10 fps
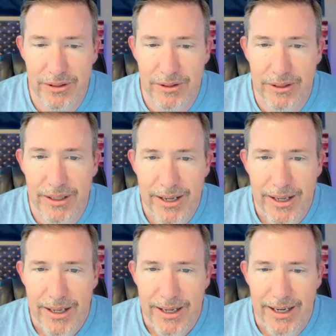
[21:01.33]
her.
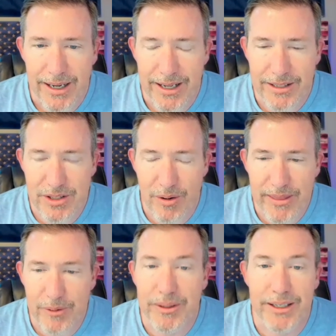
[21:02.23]
And so I
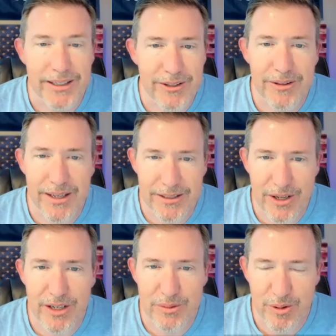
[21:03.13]
think we need to do that as
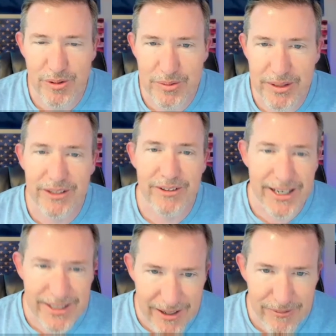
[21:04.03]
entrepreneurs. We need to
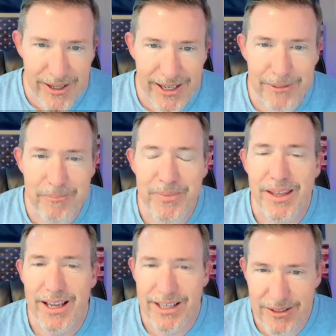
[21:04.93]
identify
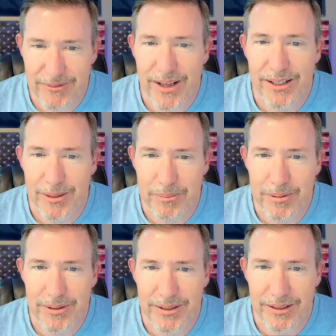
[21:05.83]
and develop
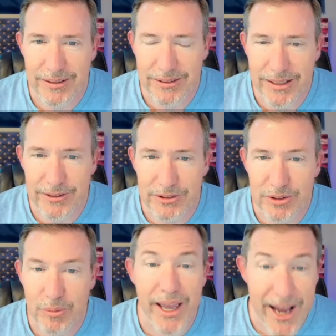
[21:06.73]
our leaders
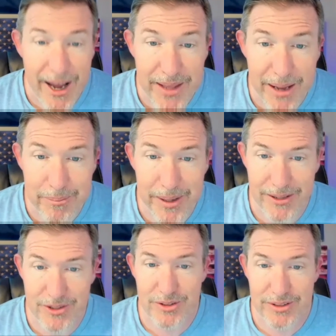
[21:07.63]
so we have that
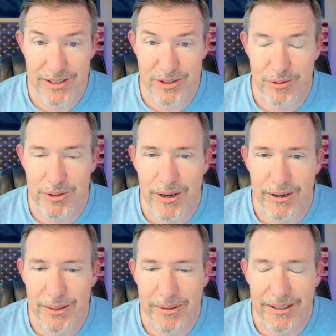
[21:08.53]
bench, as you were
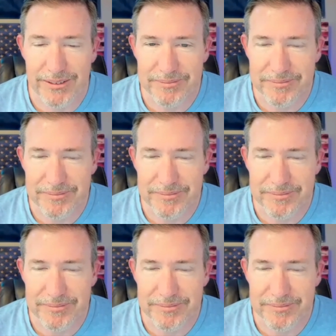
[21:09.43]
talking about.